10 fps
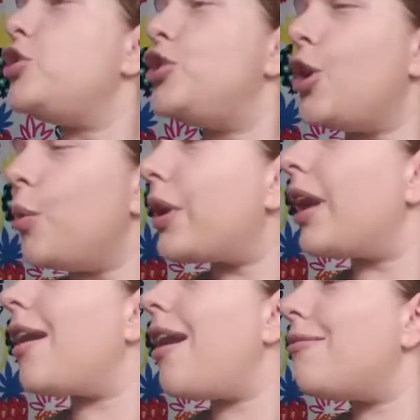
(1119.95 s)

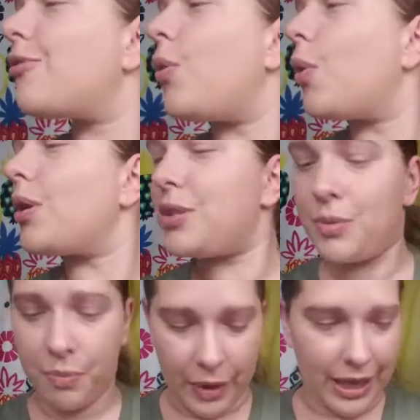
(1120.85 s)
joking, of course,
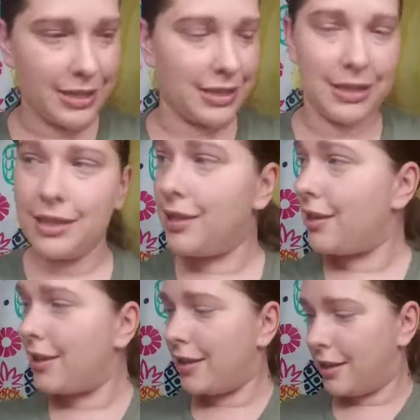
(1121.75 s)
but
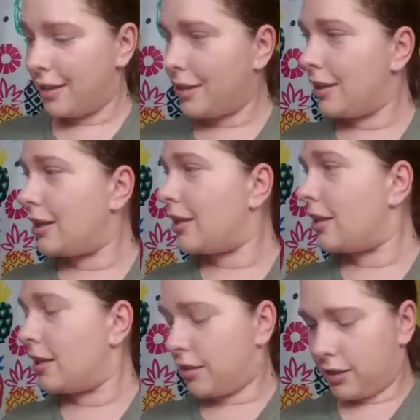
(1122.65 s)

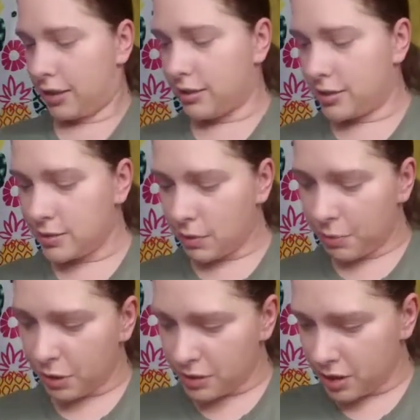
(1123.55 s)
okay, this is my
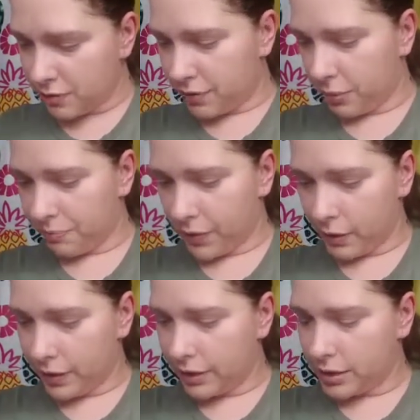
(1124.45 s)
brow stuff.
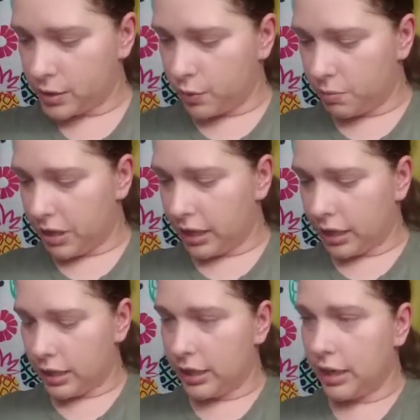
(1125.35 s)
Alright, that's going
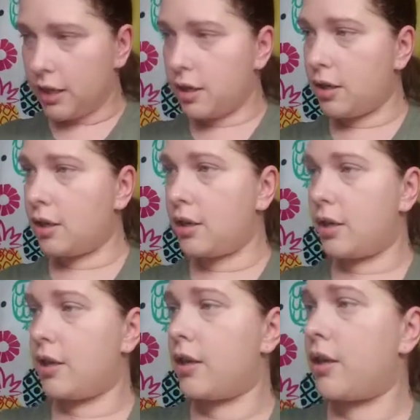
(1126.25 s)
back in there.
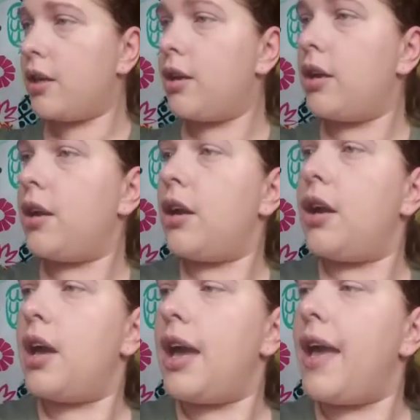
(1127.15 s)

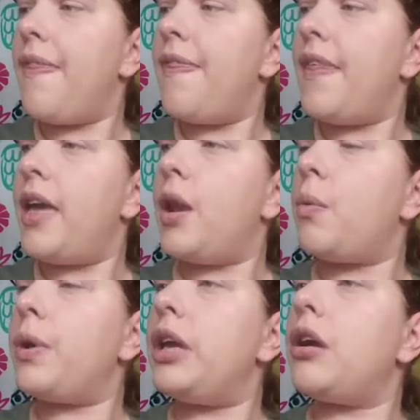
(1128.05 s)
And then
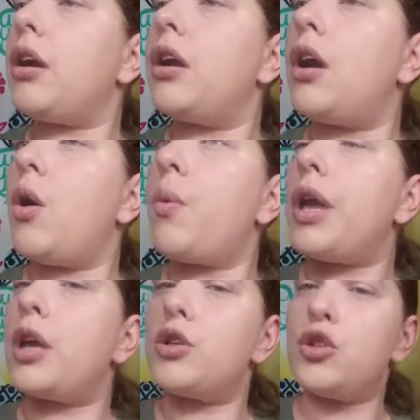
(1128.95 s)
we are
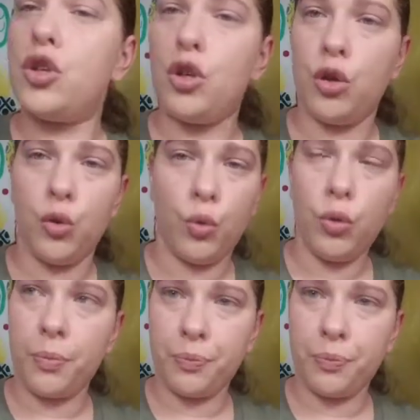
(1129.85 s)
going to